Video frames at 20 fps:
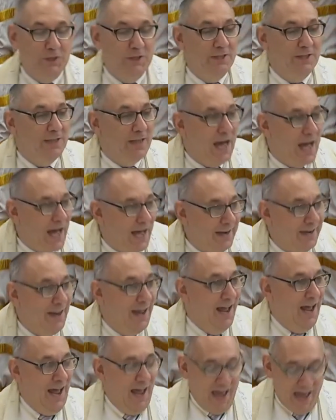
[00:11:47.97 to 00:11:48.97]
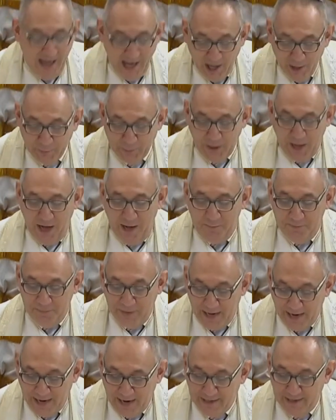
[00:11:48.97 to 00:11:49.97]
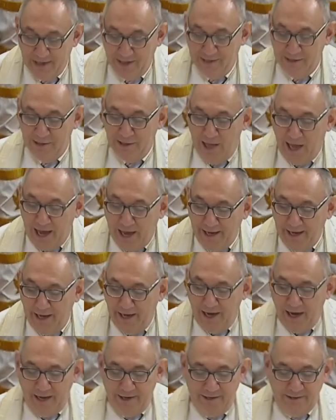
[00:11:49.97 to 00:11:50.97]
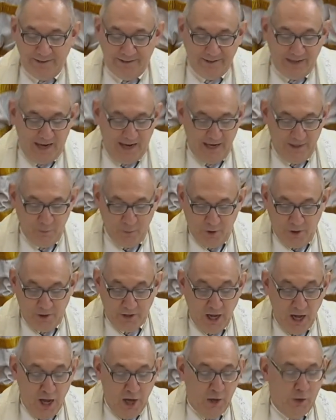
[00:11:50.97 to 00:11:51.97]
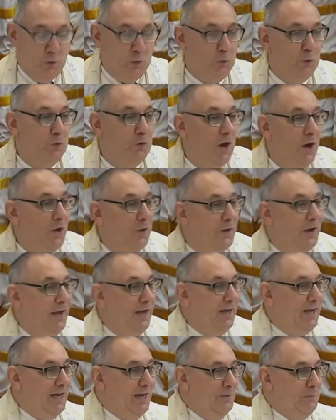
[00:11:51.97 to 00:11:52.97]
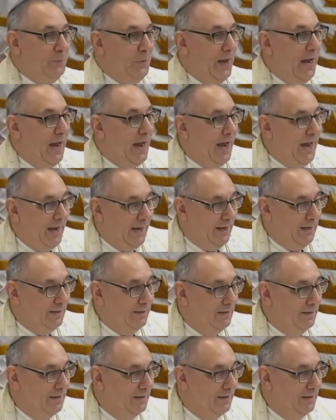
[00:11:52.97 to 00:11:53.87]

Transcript: not help a man lying on a sidewalk, groaning in pain,